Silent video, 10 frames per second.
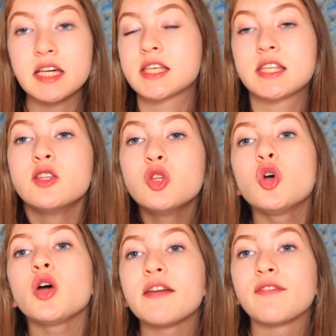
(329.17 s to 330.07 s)
it's
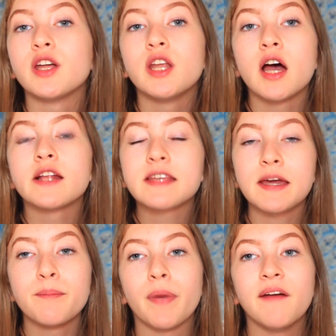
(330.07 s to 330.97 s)
not even a
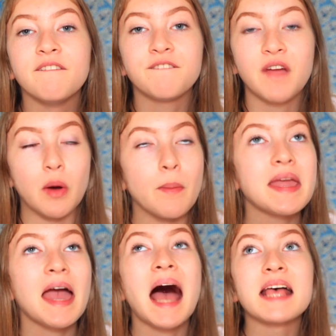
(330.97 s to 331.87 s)
Tim Burton film.
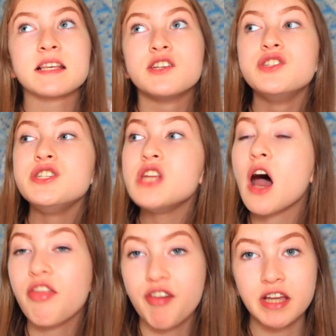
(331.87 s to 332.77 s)
He has
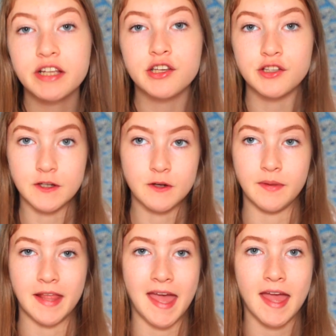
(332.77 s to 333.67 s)
nothing to do
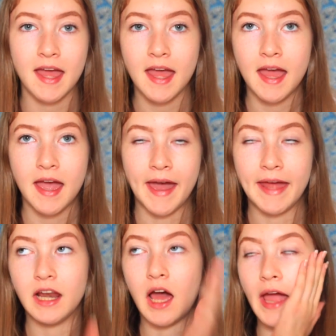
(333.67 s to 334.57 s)
with it.
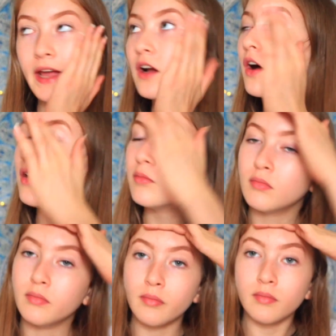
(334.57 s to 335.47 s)
And like,
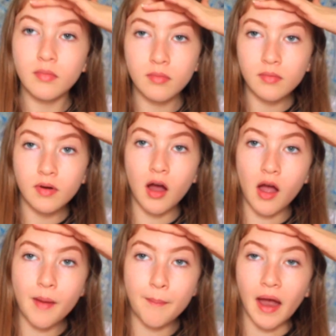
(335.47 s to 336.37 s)

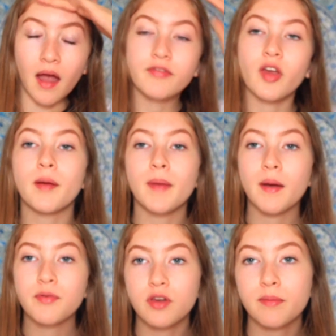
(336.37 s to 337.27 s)
I'm baffed, I'm
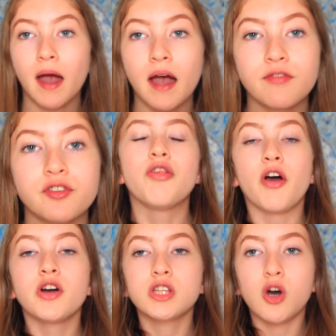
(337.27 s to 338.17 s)
absolutely baffed.
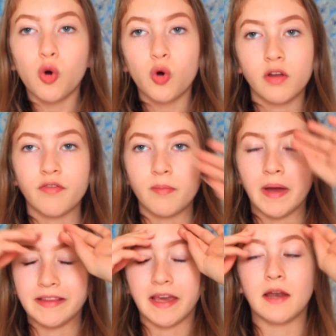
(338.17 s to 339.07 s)
Those are all of the
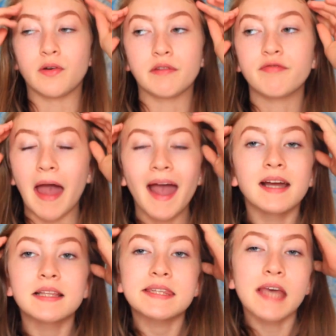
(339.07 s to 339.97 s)
Mandela
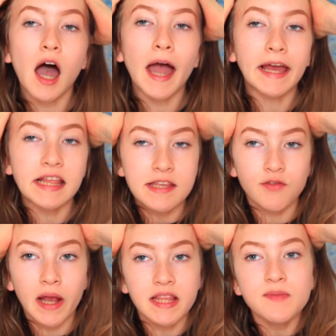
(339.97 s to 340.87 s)
effects. I
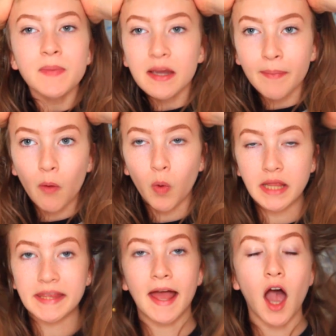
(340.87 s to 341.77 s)
tried to speak about
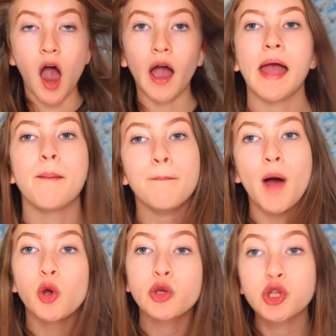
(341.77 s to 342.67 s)
ones that I am
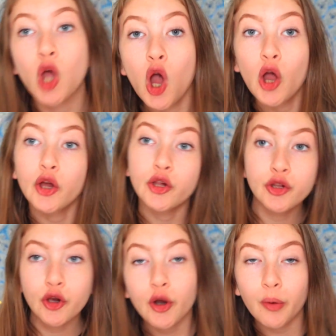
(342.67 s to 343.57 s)
most
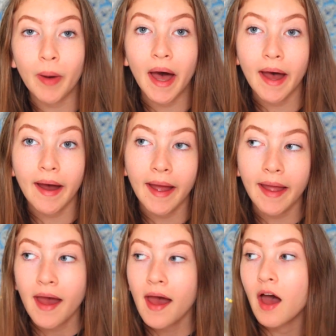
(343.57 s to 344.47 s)
shook by,